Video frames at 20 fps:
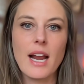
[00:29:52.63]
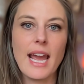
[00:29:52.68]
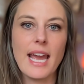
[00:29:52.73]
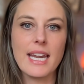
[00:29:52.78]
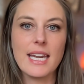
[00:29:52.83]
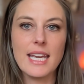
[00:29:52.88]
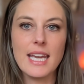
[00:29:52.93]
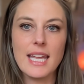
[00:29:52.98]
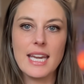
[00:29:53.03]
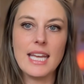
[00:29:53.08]

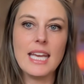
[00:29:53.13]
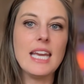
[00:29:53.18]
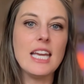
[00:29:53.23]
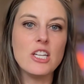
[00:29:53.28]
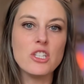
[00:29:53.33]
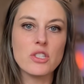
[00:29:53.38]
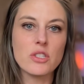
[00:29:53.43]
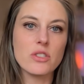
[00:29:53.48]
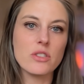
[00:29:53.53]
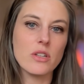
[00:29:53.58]
and get
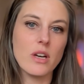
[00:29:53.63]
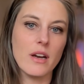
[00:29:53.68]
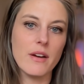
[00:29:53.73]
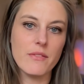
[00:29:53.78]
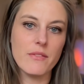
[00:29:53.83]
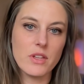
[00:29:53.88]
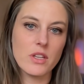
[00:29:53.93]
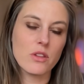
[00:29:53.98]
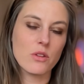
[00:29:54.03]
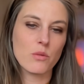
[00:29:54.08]
each
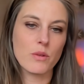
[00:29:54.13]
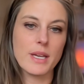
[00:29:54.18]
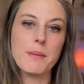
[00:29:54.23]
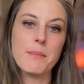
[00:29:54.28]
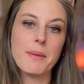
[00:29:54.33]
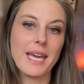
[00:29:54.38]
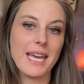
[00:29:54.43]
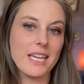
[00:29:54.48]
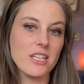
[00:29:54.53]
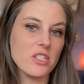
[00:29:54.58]
of the 3
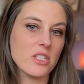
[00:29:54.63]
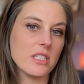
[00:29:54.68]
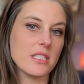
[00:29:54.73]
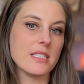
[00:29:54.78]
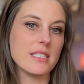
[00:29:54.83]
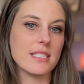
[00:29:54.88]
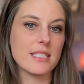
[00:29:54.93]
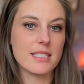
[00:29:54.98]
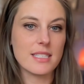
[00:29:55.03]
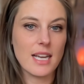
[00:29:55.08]

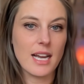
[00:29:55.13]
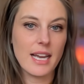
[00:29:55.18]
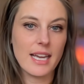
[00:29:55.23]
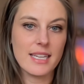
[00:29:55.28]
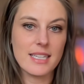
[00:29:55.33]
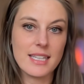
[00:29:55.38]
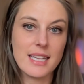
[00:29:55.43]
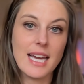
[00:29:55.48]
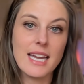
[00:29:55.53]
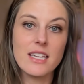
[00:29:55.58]
pages
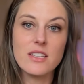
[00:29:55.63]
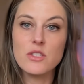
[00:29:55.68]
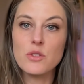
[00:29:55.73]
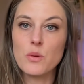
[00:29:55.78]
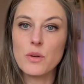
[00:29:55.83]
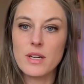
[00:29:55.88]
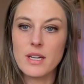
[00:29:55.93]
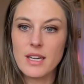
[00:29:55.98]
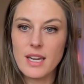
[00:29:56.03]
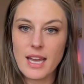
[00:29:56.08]
designed. That is
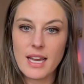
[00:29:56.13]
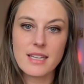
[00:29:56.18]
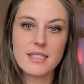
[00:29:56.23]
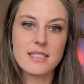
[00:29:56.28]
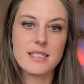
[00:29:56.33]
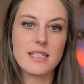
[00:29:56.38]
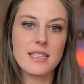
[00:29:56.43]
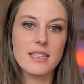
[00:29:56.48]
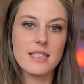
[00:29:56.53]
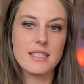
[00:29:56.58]
your
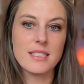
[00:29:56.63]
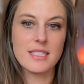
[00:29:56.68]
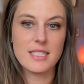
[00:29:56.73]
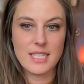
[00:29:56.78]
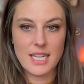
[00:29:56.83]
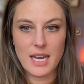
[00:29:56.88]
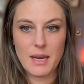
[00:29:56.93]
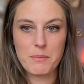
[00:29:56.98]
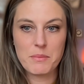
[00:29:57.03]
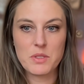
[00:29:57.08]
next
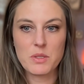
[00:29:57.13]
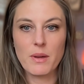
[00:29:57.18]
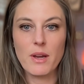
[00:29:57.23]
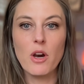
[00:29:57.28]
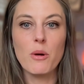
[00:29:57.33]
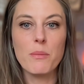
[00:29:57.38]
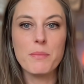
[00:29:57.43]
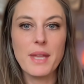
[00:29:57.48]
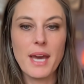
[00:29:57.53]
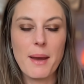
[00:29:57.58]
step. So I
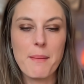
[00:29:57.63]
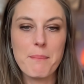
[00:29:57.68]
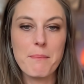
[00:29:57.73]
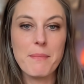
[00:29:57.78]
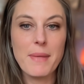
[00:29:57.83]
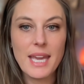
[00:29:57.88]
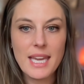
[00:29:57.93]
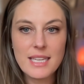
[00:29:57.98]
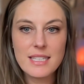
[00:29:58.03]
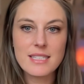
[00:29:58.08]
hope that
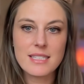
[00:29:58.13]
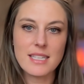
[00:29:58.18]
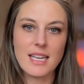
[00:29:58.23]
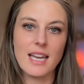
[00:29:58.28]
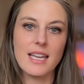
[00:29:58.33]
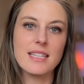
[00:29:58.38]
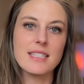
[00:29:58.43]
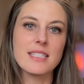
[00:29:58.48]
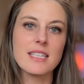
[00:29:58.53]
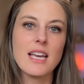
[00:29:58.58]
makes
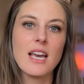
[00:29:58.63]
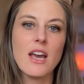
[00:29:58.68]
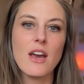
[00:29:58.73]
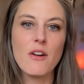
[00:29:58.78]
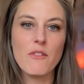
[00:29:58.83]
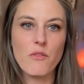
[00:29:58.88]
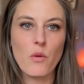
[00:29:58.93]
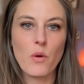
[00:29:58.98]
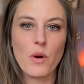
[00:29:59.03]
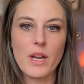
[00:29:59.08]
sense
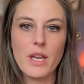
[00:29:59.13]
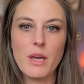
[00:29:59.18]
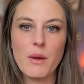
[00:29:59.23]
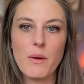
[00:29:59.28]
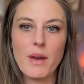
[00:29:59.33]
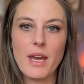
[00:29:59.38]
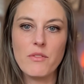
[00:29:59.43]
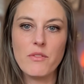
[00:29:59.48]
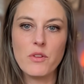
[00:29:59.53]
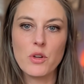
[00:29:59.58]
for
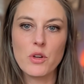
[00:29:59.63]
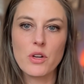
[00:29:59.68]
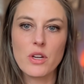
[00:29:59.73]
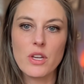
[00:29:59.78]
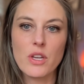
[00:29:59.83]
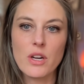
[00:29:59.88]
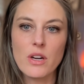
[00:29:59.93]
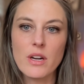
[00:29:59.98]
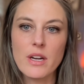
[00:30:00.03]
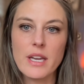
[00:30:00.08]
you. If you're
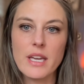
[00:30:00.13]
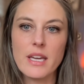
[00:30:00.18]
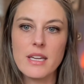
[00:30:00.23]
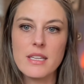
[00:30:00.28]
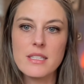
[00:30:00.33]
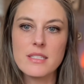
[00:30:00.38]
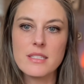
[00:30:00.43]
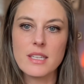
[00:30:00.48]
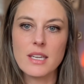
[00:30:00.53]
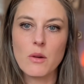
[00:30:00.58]

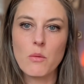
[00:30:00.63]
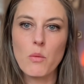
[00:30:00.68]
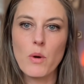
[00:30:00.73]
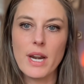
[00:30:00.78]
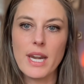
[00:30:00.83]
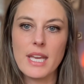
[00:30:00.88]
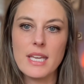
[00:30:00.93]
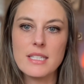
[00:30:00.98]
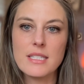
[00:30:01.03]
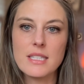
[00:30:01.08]
curious, like,
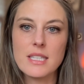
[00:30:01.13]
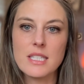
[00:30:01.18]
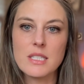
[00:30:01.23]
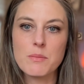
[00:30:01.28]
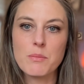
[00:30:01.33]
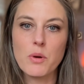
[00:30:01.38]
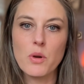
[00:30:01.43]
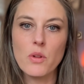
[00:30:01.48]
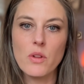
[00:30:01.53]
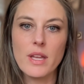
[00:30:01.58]
what is this
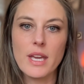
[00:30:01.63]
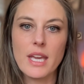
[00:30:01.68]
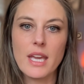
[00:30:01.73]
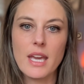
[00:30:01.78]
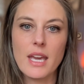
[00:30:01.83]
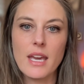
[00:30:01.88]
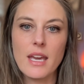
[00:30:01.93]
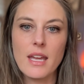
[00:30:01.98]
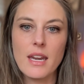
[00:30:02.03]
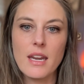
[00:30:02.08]
pulling
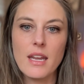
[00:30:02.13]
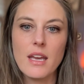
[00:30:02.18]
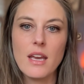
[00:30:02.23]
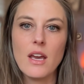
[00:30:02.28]
in?